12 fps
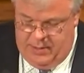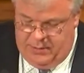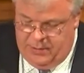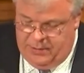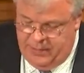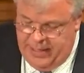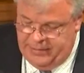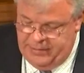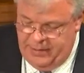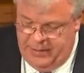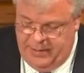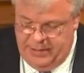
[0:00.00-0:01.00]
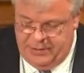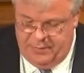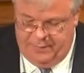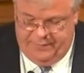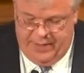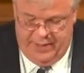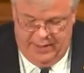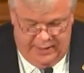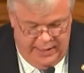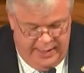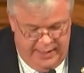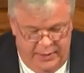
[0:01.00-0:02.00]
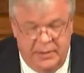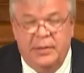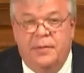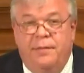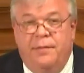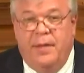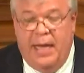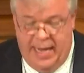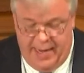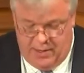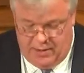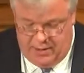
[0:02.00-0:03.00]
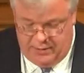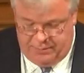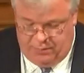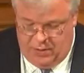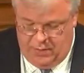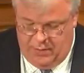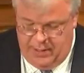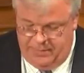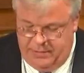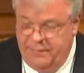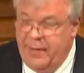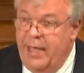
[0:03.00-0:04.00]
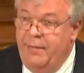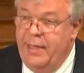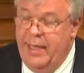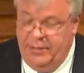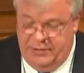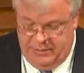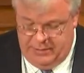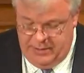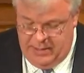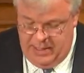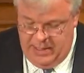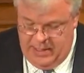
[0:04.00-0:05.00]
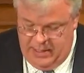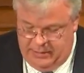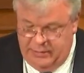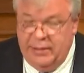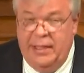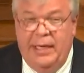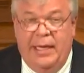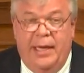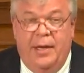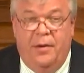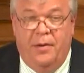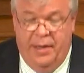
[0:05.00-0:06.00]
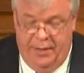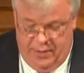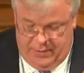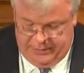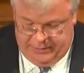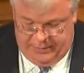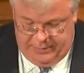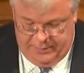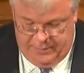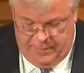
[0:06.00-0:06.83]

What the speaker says: to address the additional funding needs for the high cost programs of aviation, CDL, and nursing.